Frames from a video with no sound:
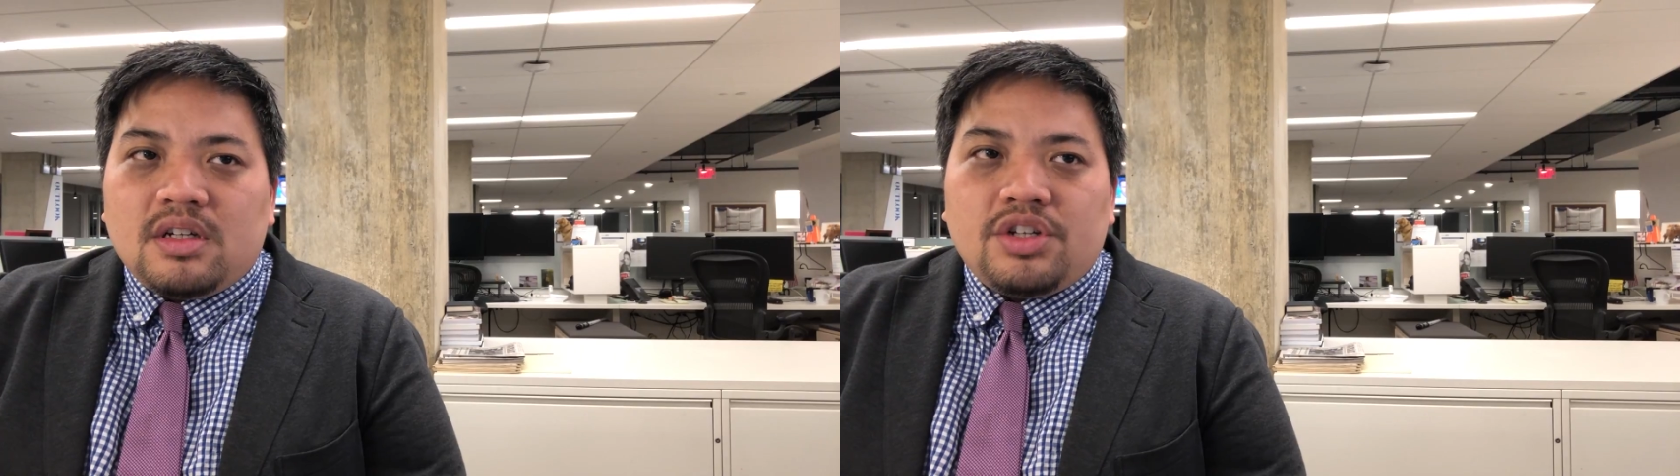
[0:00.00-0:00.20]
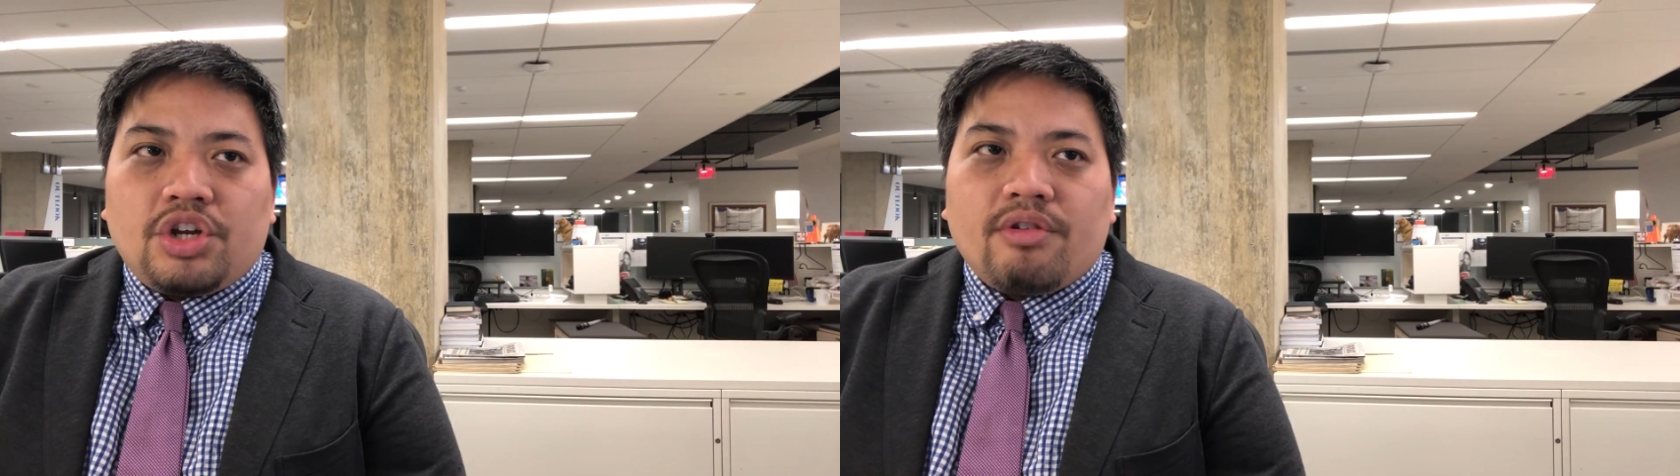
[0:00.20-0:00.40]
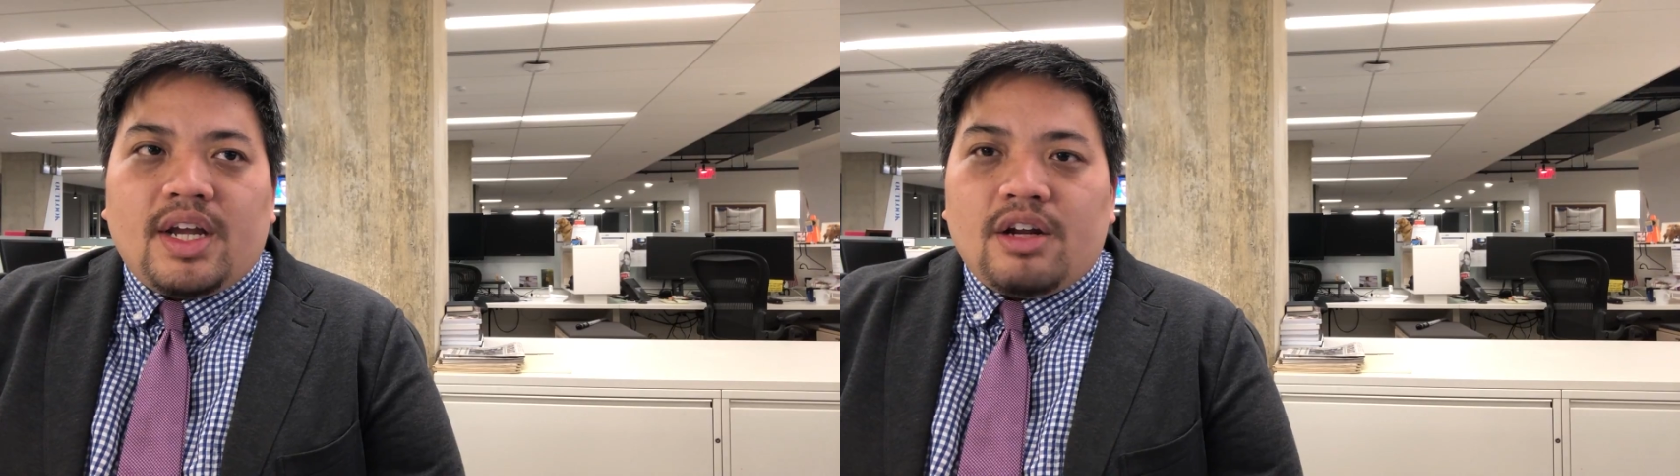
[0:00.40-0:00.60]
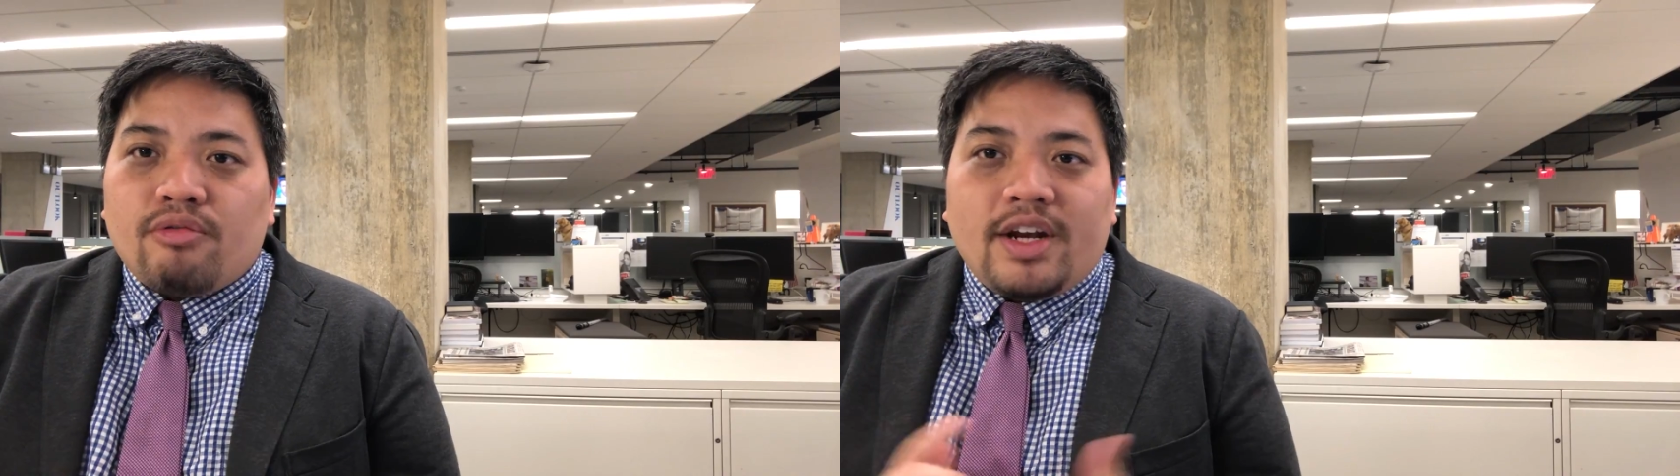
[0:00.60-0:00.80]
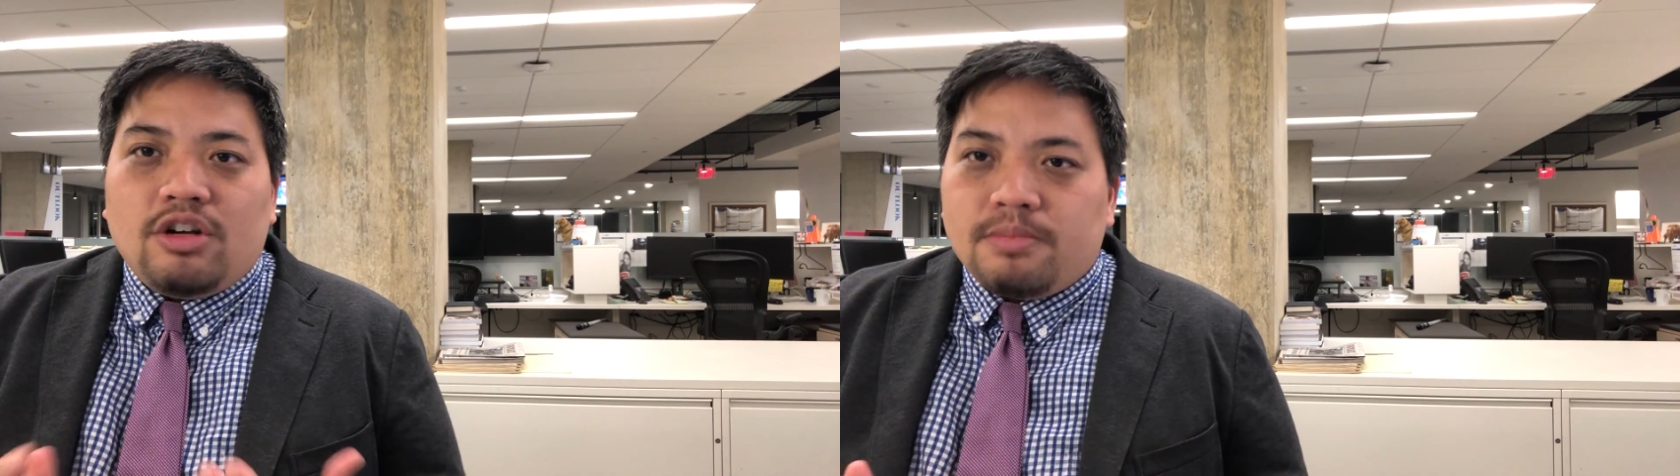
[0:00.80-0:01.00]
to create a
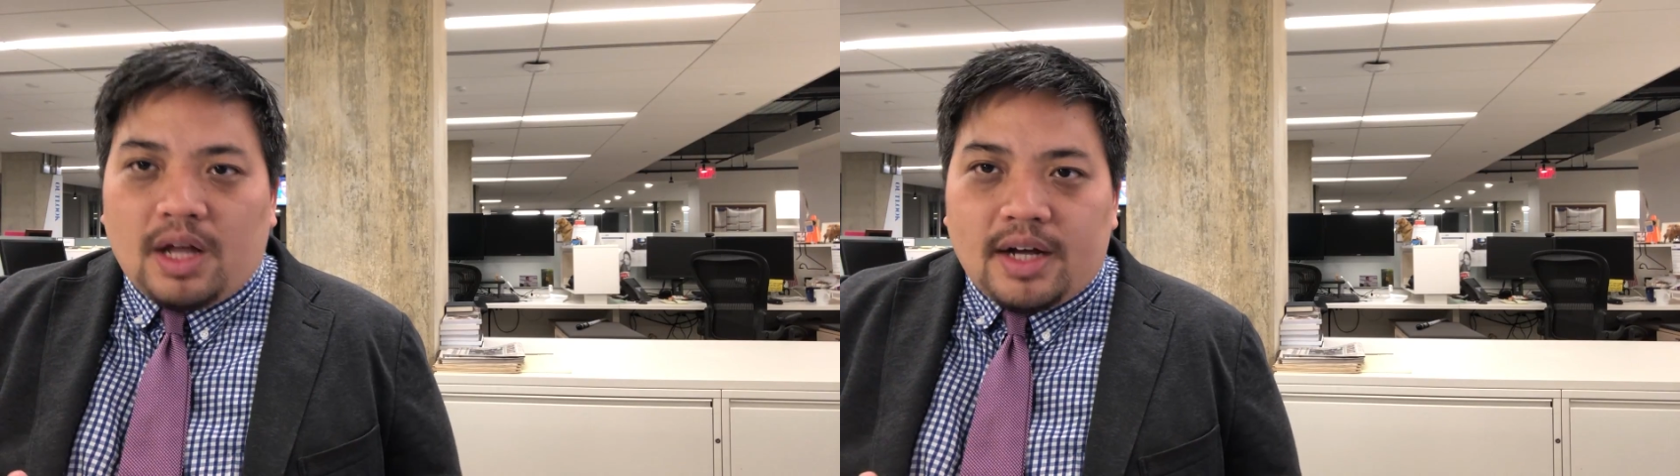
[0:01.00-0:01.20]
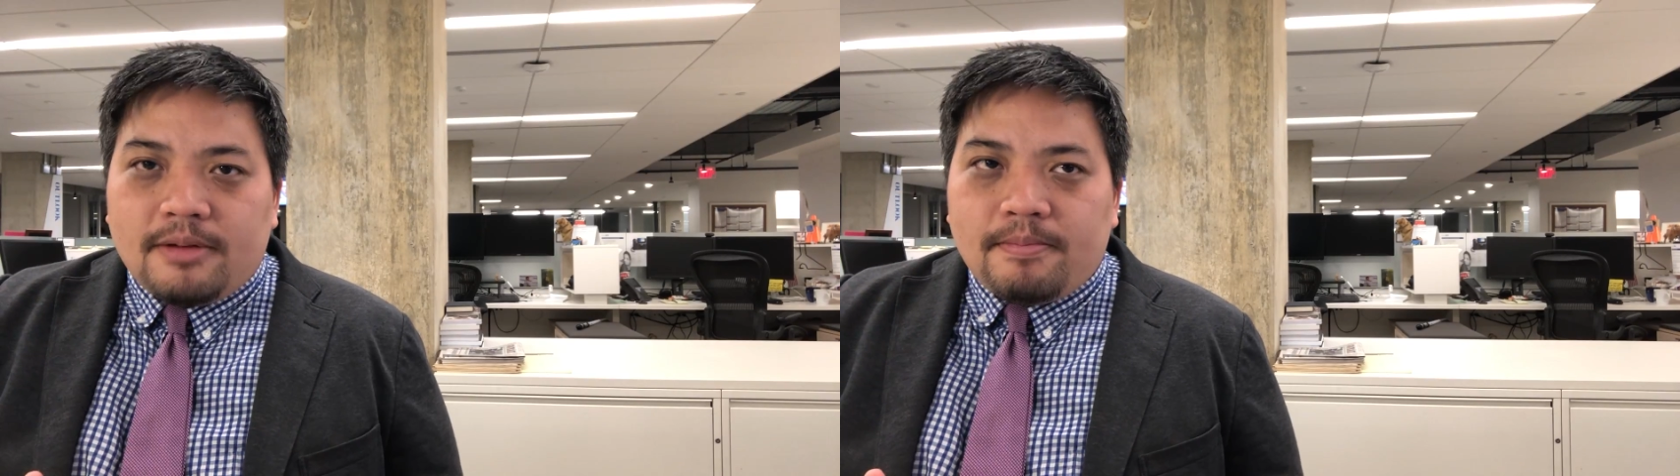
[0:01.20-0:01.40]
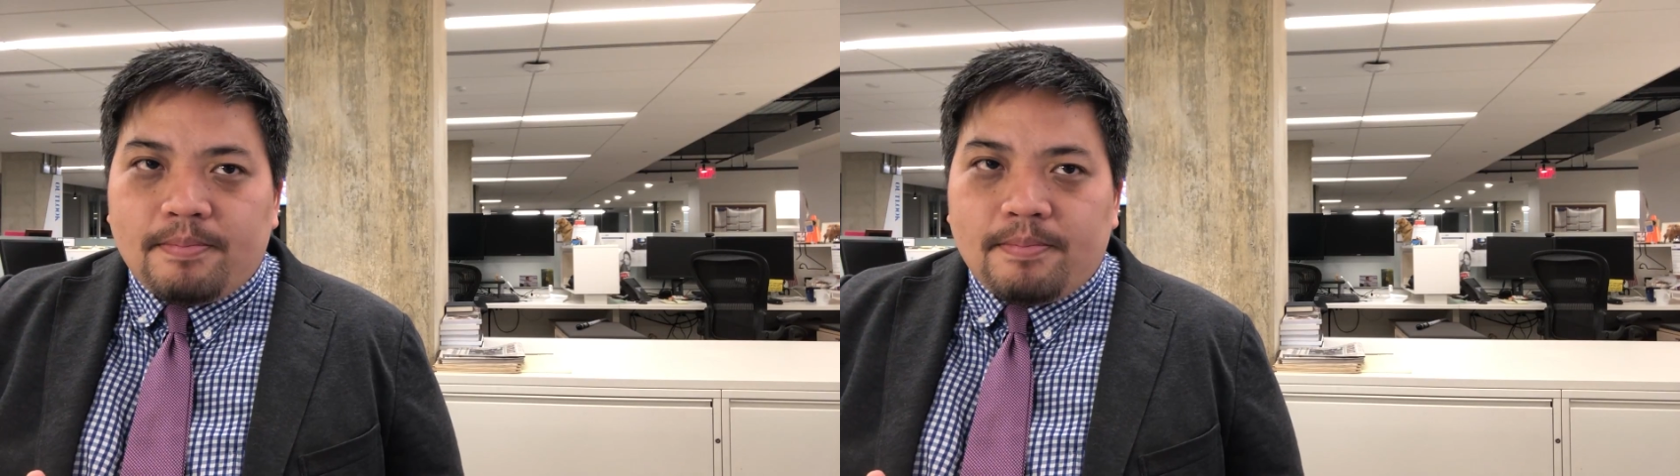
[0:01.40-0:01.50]
radial plot.